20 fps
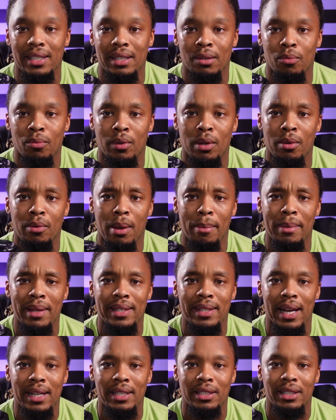And when I mean
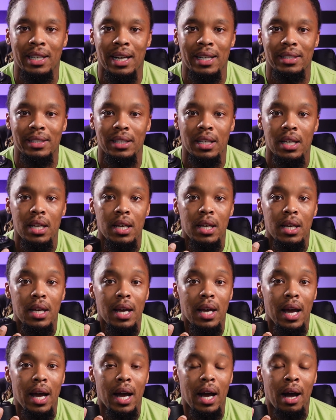tight shots,
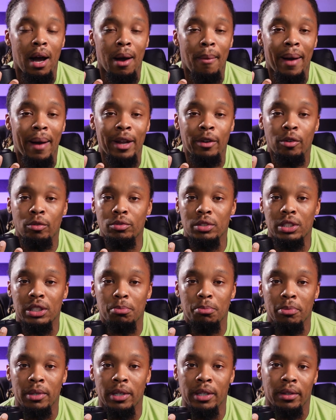I don't just
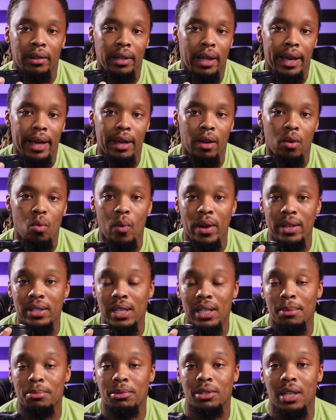mean like
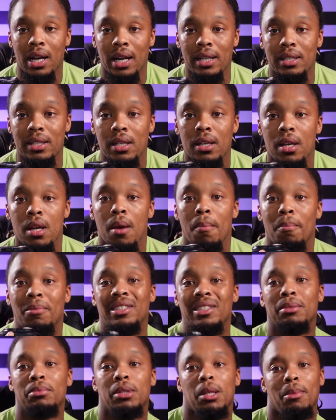waist up shots, but
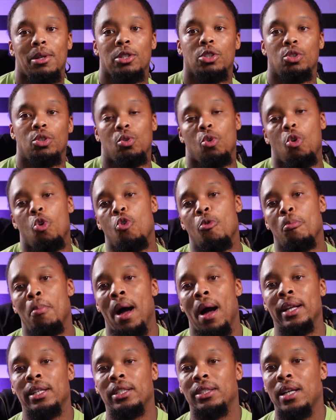sometimes I shoot whole
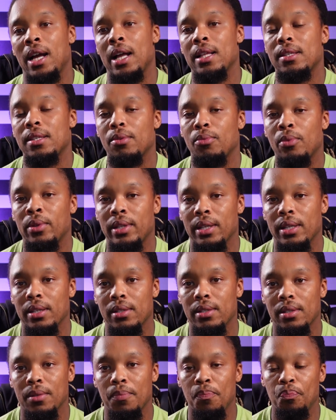body shots with
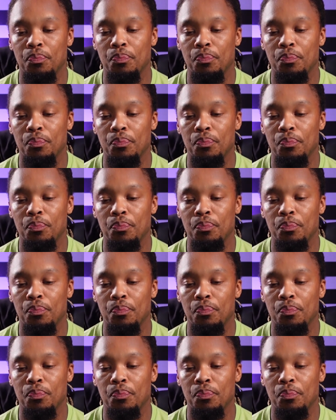this.